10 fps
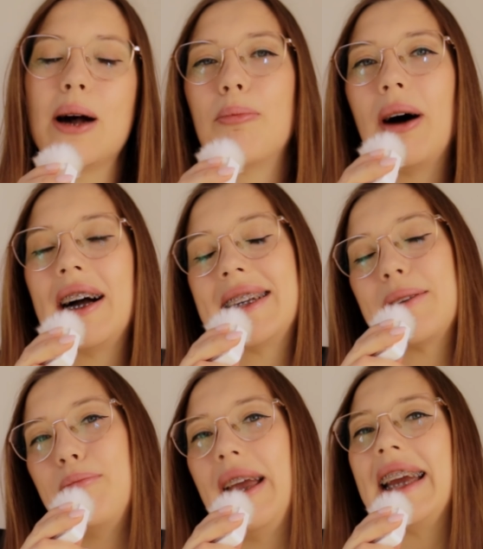but
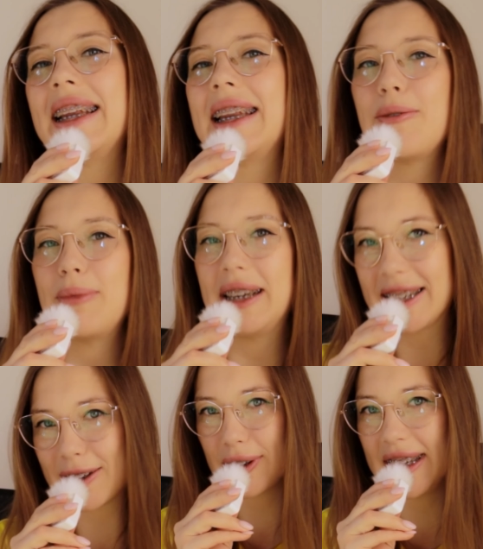making them in
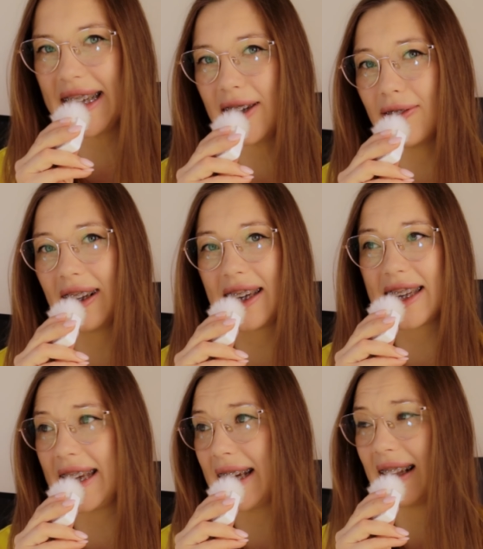3D will
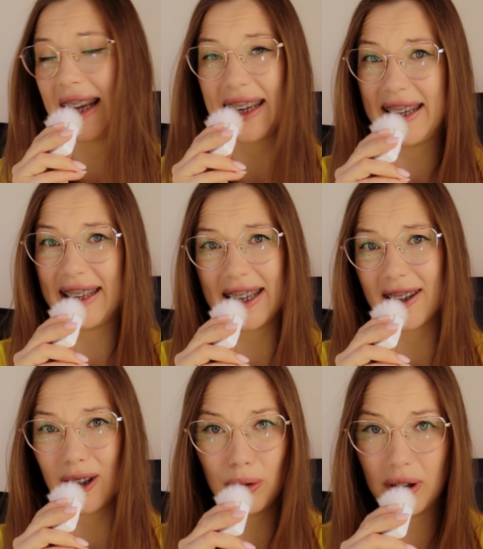take like a
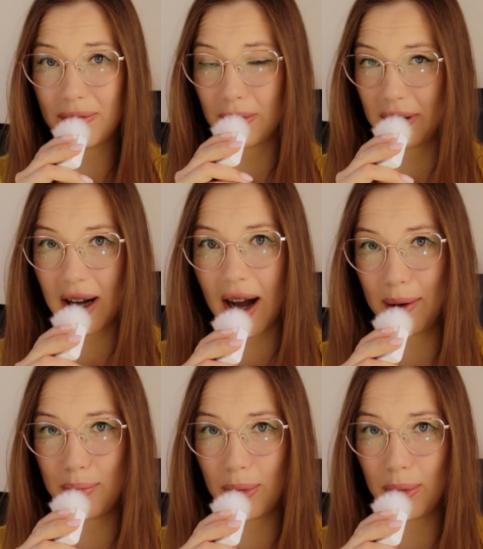year only for the high